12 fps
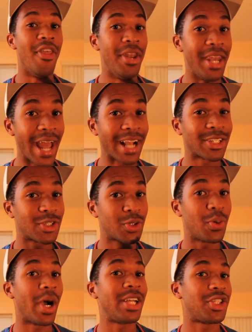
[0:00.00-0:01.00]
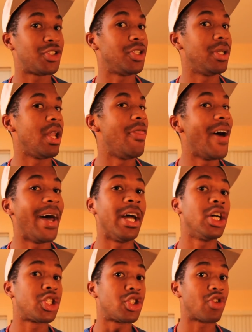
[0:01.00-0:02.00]
the next question that
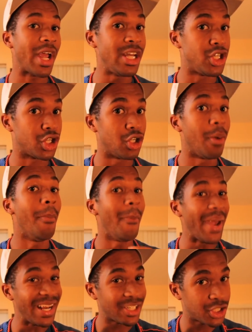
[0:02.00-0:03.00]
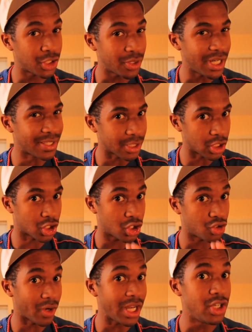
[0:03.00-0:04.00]
a stranger, make sure it's a
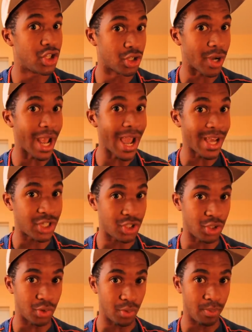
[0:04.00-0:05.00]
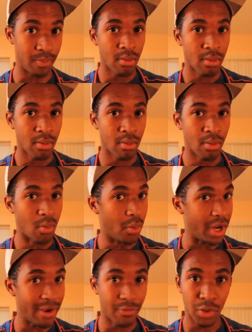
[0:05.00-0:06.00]
stranger, asks you,
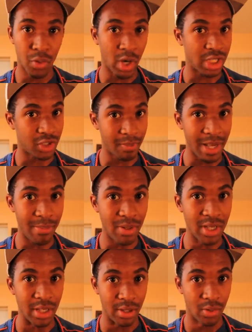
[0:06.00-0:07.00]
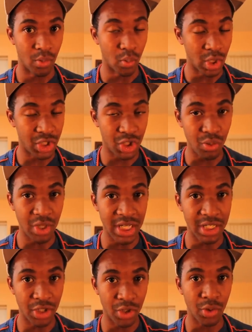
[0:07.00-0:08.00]
whatever the question may be, what you
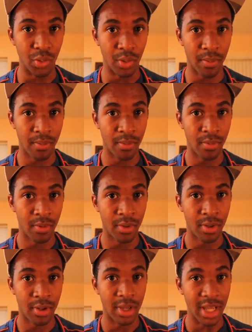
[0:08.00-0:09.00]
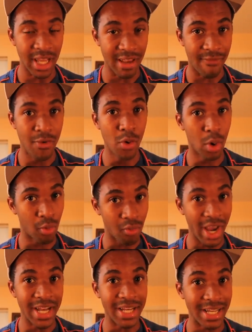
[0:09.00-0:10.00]
need to do if you are
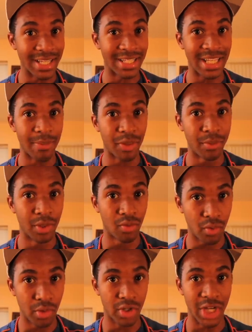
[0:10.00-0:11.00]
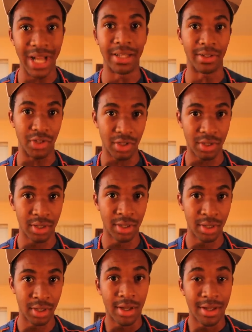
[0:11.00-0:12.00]
ready to accept the Magruder challenge,
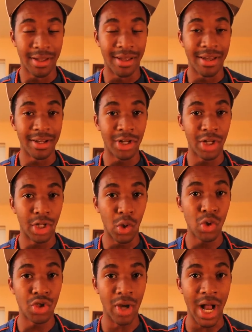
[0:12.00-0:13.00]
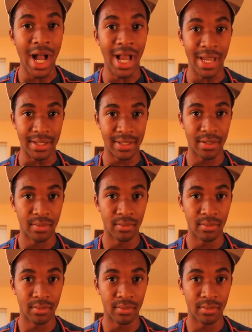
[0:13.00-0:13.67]
close your eyes,